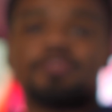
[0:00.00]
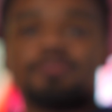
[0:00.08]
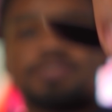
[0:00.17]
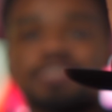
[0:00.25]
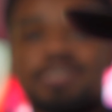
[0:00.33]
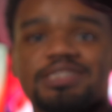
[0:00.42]
them
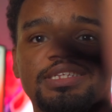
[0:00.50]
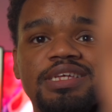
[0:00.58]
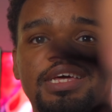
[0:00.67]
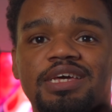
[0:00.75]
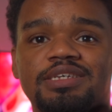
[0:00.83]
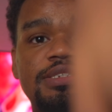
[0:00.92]
sticking to the
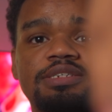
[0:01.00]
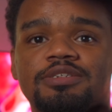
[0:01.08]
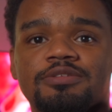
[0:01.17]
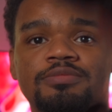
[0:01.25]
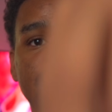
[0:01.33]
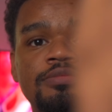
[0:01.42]
case.
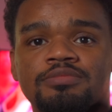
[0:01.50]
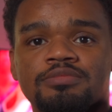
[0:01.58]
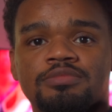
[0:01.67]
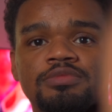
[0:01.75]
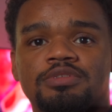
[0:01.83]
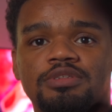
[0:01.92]

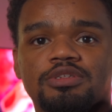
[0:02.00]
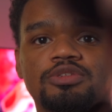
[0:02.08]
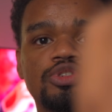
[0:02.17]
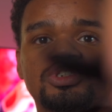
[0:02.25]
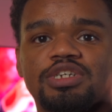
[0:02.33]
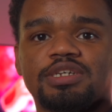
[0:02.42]
A
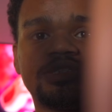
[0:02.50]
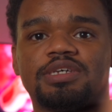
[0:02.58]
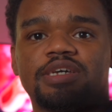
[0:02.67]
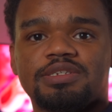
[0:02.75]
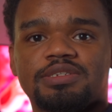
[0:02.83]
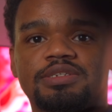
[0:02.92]
little shake
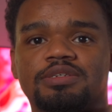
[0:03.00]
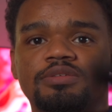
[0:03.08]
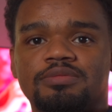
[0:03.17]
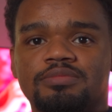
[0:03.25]
test,